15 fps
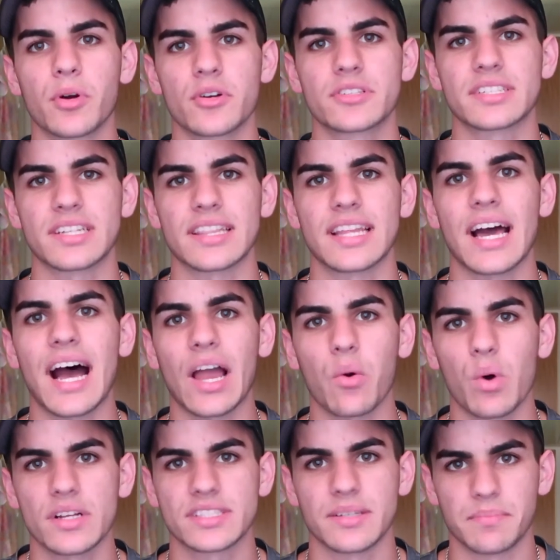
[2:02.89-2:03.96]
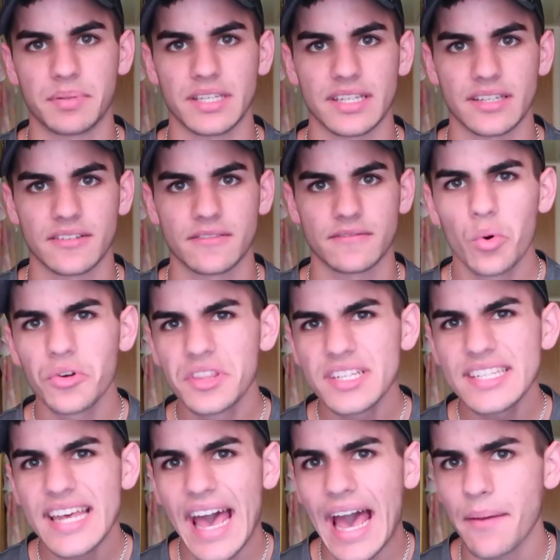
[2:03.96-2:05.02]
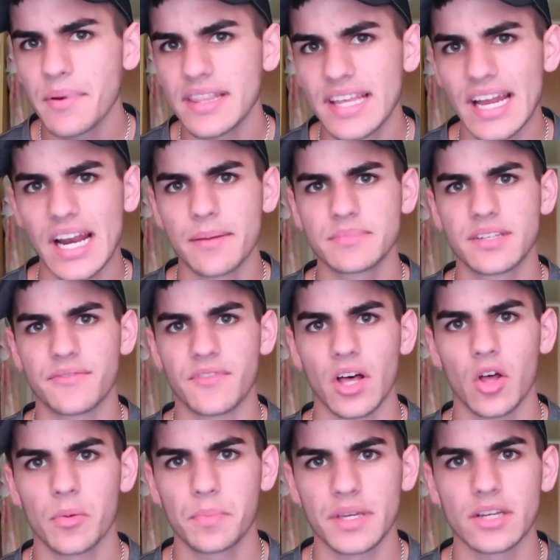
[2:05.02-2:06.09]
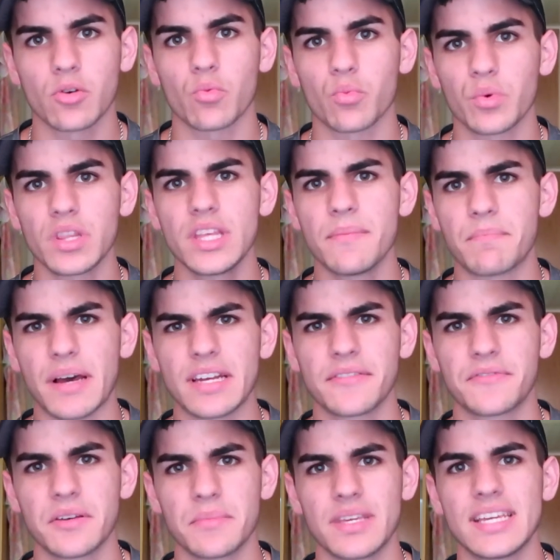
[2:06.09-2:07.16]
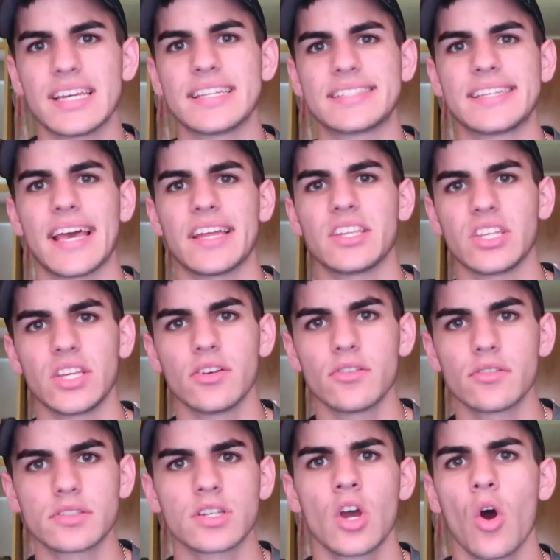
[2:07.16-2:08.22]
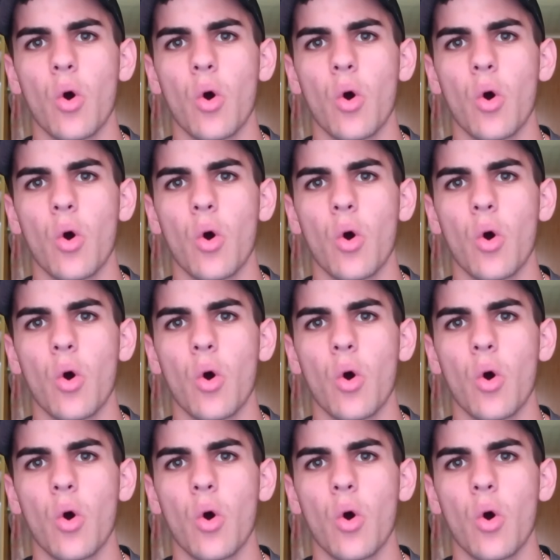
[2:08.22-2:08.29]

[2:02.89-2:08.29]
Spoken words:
person that I want to be? Will this habit that I'm developing really benefit me in 10 years,